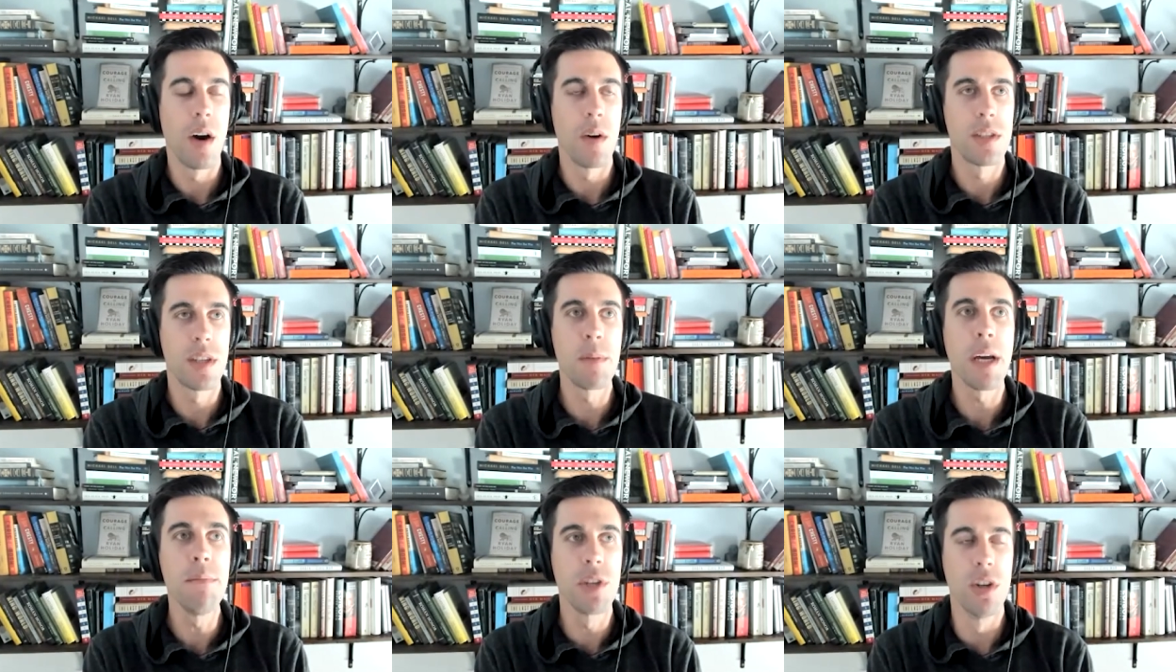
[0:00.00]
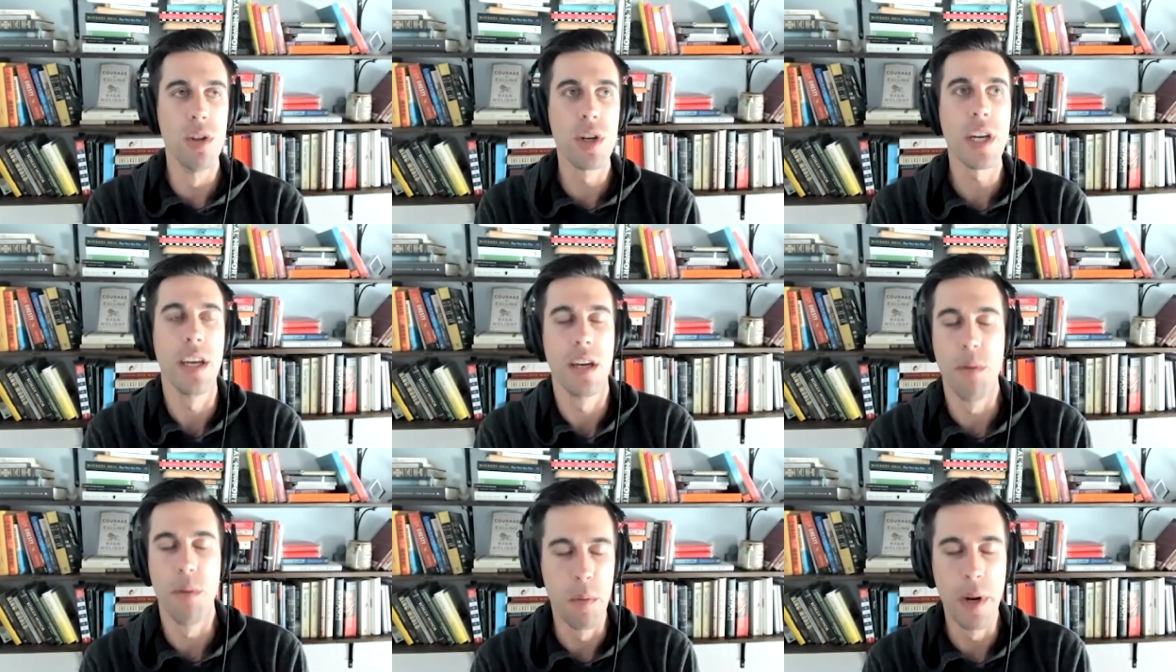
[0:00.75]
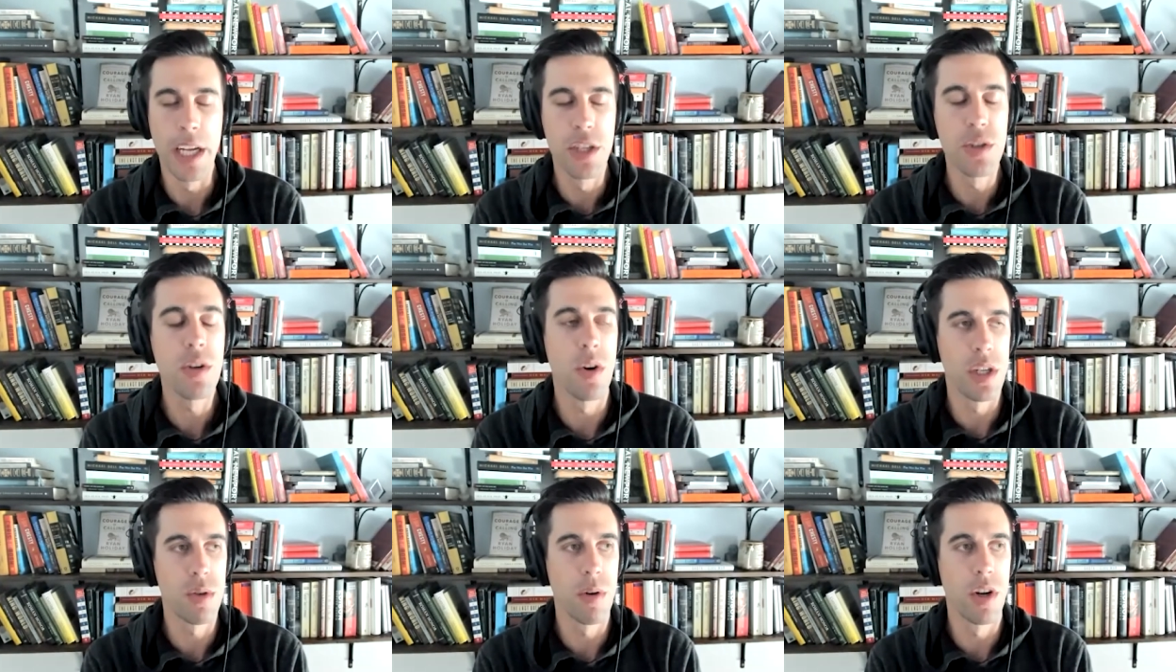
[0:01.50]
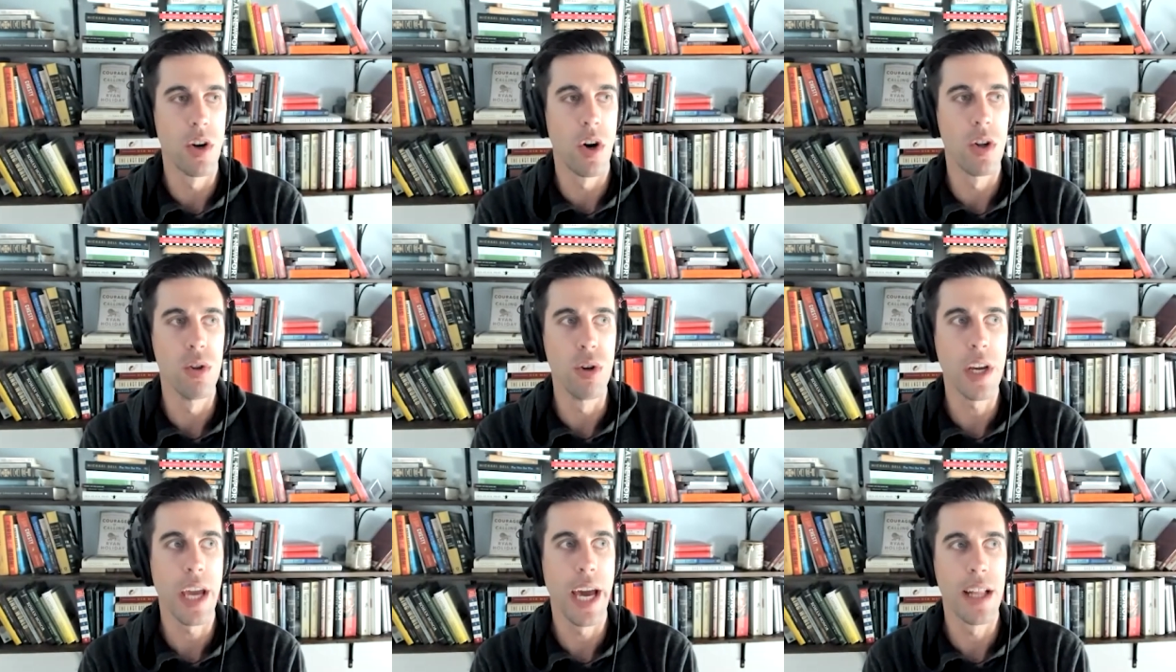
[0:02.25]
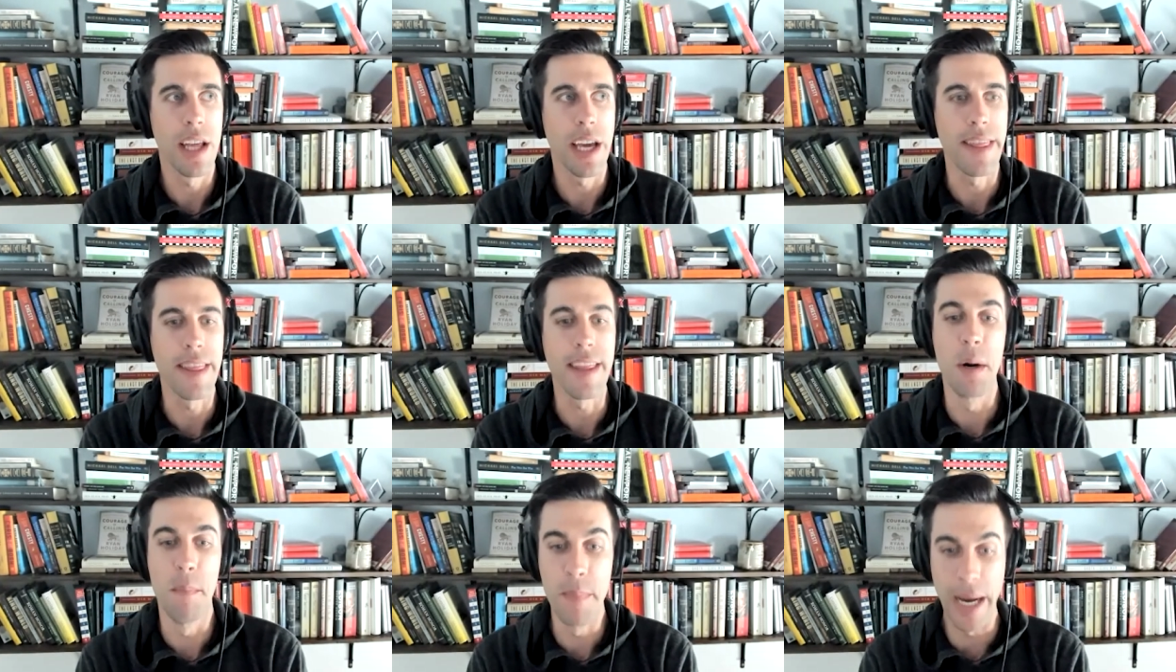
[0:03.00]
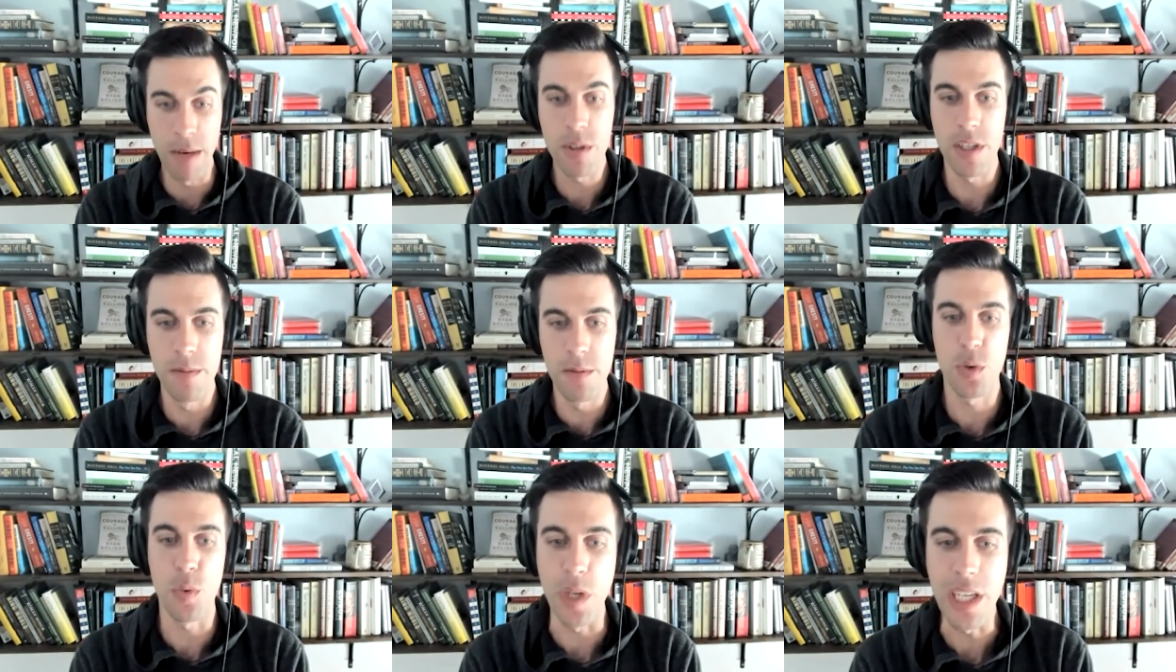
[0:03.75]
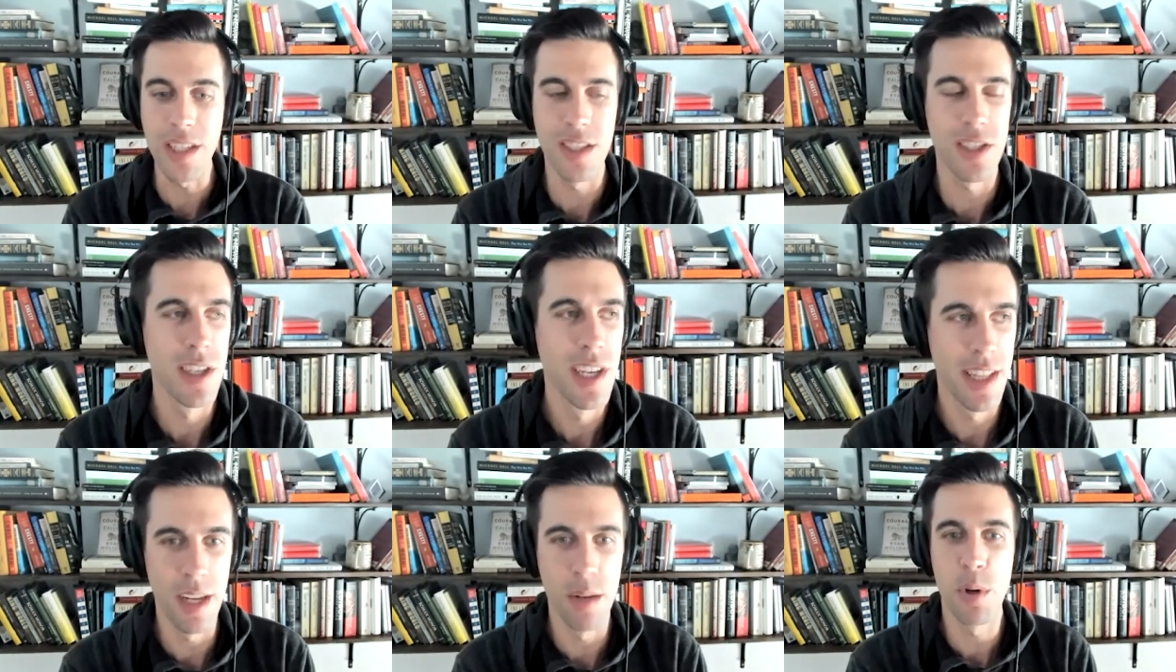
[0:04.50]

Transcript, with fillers: sometimes i'll look at uh, when i do go on twitter i'll look at like the amount of tweets that a